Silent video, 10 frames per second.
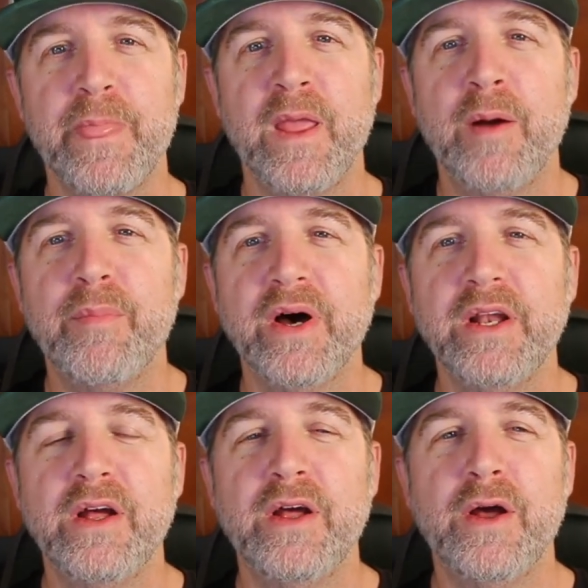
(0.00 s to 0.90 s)
But
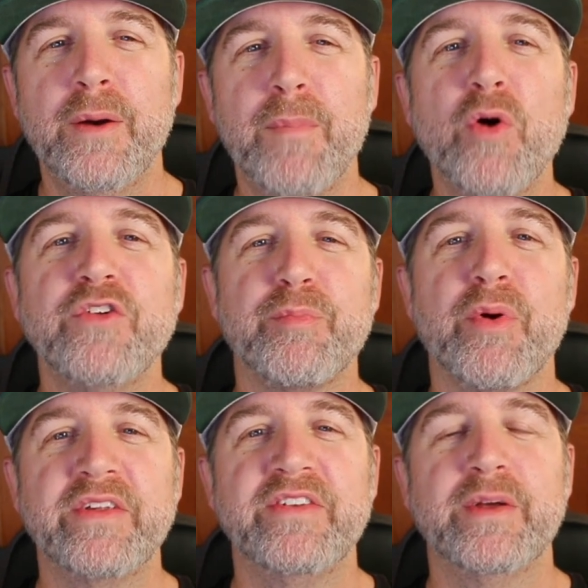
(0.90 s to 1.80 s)
Modus
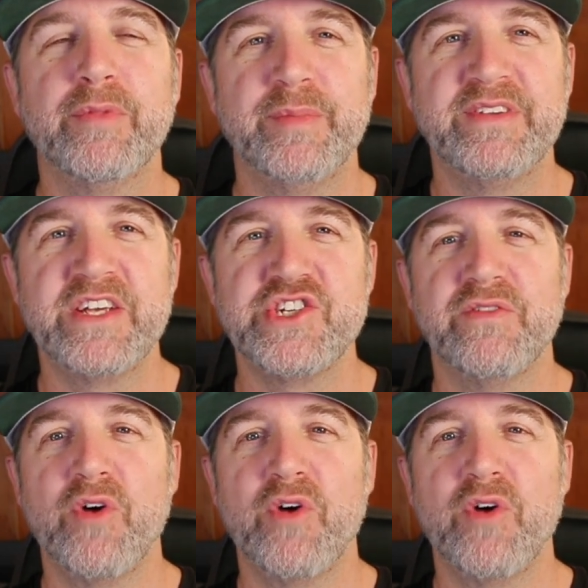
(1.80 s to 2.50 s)
breaks the implementation